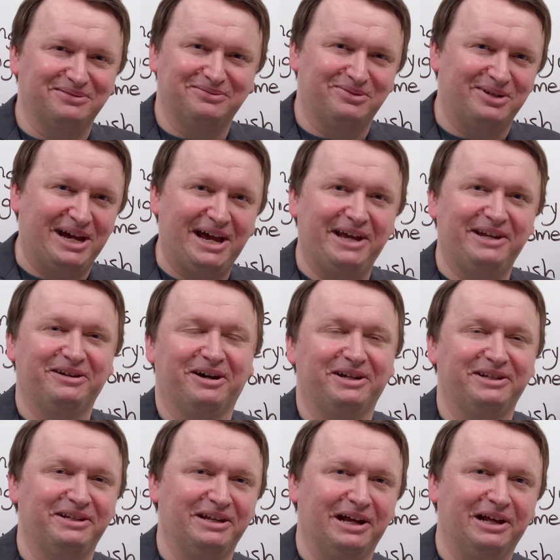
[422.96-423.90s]
ride
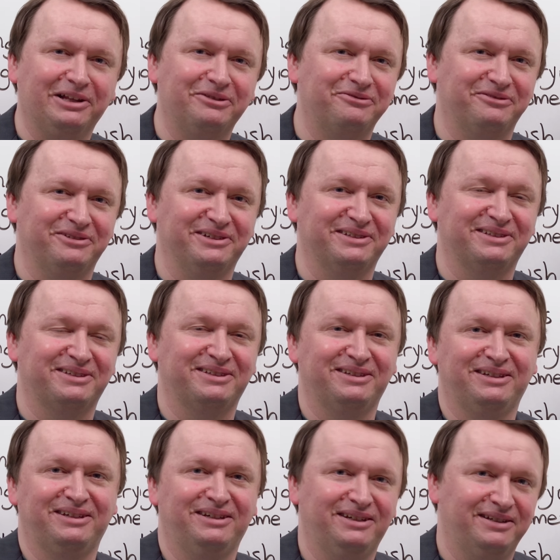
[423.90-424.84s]
on an elephant?
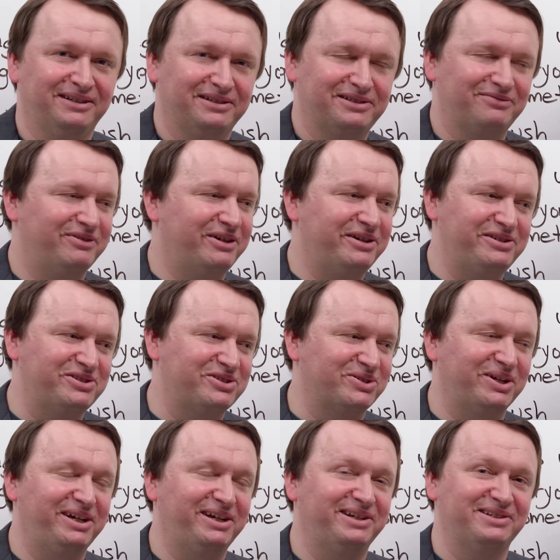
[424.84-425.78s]
It's very
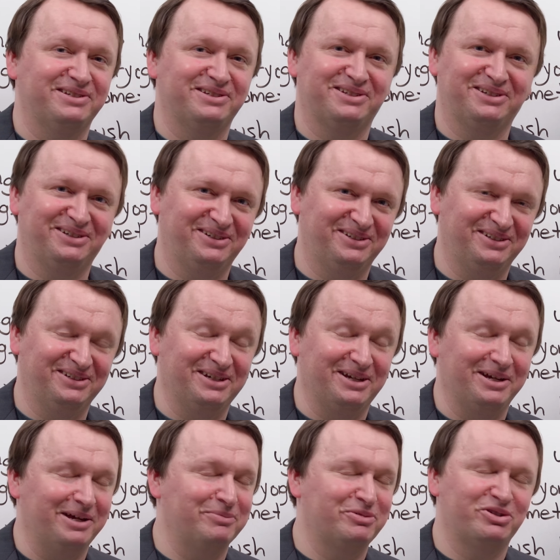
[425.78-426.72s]
strange.
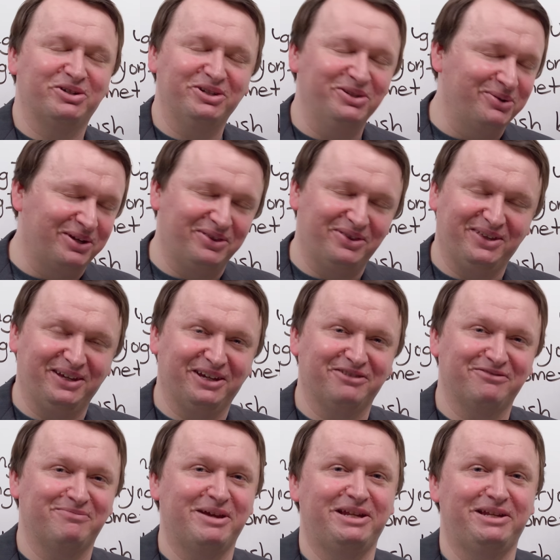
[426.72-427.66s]
I'm sure you can
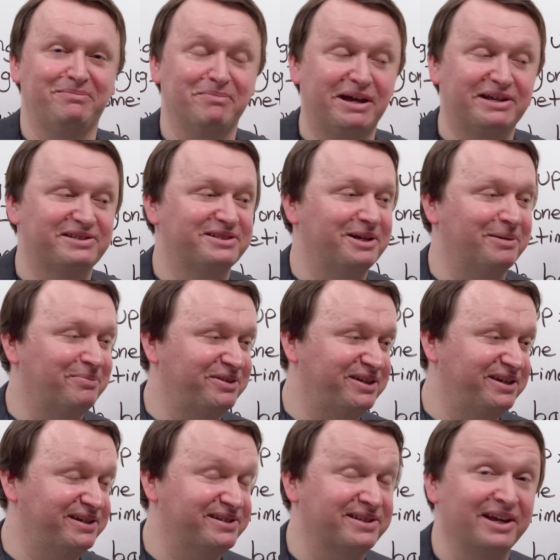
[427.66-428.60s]
think of many messed up
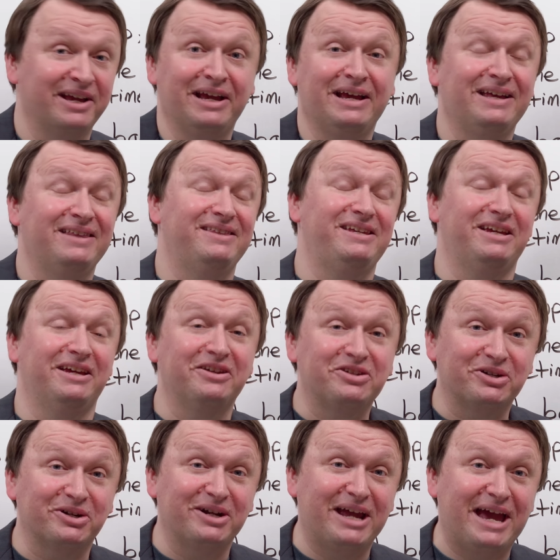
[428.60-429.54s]
things. The
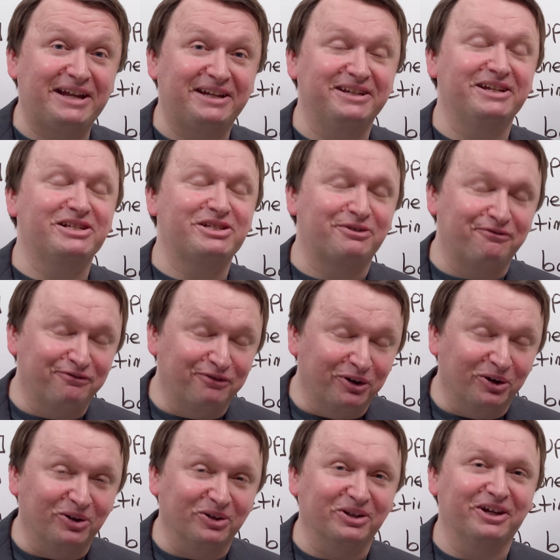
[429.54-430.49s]
internet is
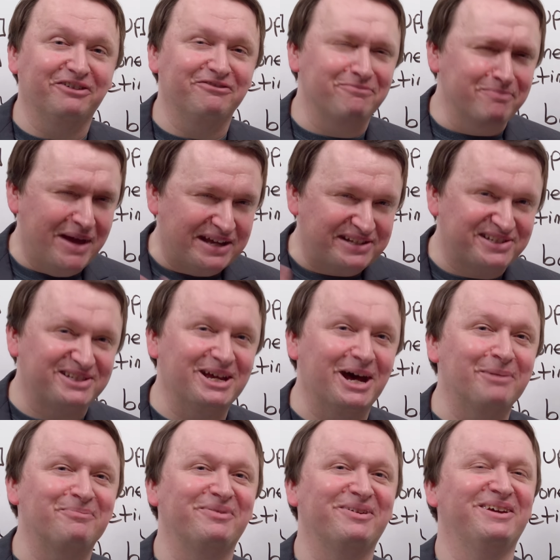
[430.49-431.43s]
full of messed
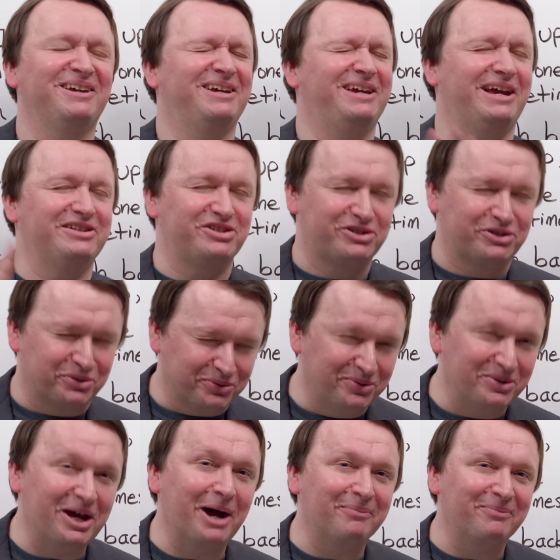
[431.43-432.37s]
up and
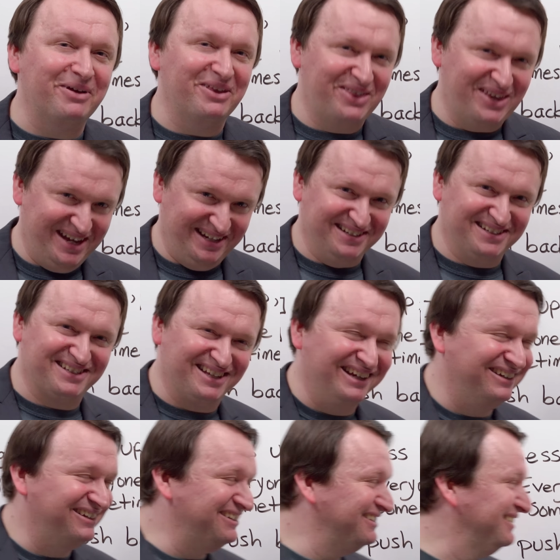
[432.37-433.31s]
screwed up things.